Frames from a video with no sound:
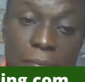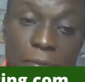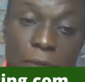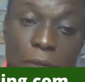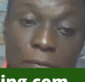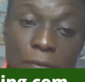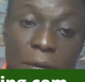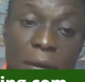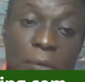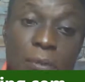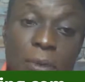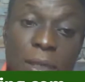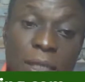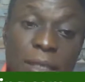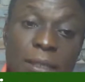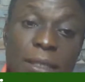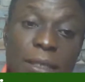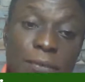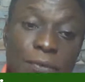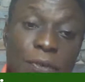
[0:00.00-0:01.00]
if
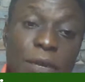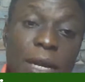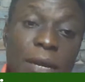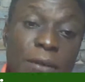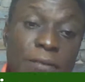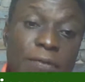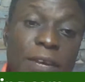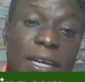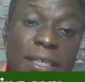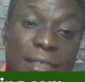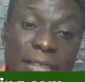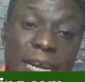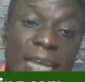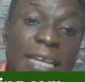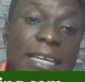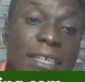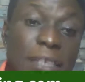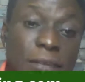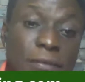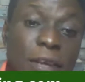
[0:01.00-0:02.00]
you're a
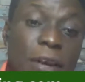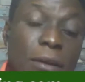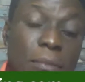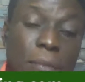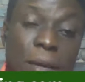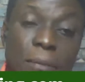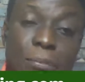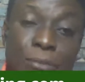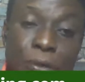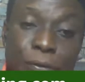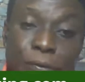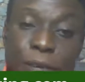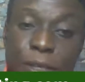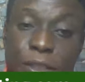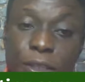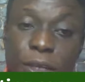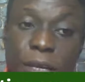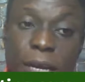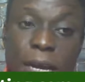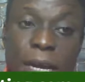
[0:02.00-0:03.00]
talent development
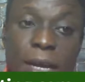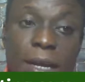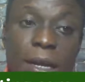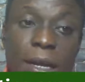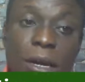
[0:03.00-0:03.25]
professional